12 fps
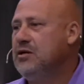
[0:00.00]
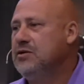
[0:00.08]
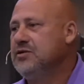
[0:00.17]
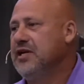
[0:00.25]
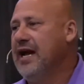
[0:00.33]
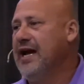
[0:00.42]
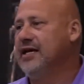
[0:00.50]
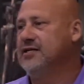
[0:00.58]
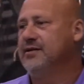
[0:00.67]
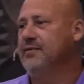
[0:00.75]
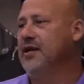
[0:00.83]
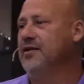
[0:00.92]
See, I asked
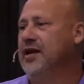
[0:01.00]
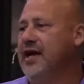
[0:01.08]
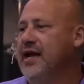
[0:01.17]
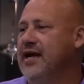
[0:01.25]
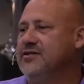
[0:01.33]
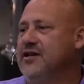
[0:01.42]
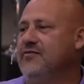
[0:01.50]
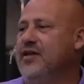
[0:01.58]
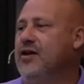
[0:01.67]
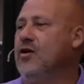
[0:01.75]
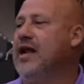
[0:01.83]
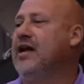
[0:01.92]
him the other day, how's
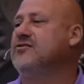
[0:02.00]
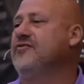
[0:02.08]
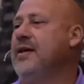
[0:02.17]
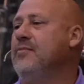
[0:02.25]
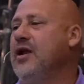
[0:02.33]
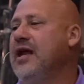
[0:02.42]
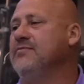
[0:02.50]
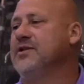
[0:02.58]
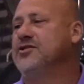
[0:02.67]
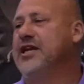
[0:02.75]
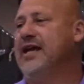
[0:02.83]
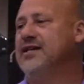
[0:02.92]
everything going? How's family? How's Miss
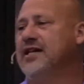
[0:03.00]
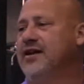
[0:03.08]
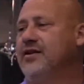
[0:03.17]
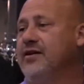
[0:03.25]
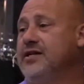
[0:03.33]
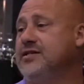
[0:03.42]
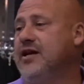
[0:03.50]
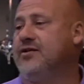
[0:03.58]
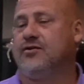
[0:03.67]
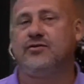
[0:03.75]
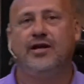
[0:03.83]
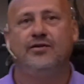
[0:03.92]
Janice out
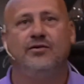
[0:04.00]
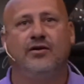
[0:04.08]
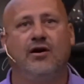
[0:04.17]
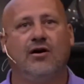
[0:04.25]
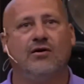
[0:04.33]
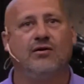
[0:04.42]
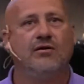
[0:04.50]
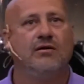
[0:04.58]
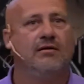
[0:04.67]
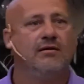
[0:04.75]
there trying to do a garden